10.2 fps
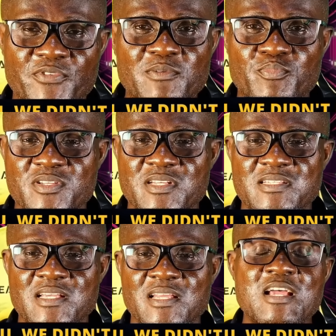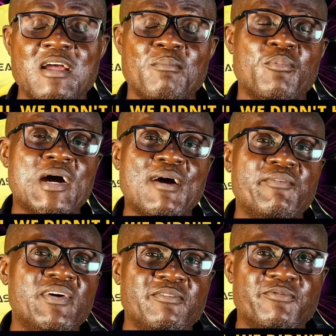presented it, but
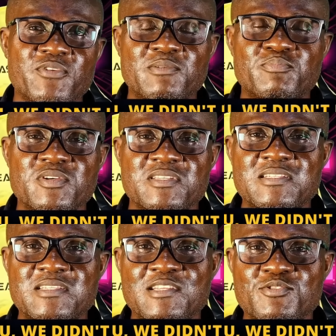however the friend presented it to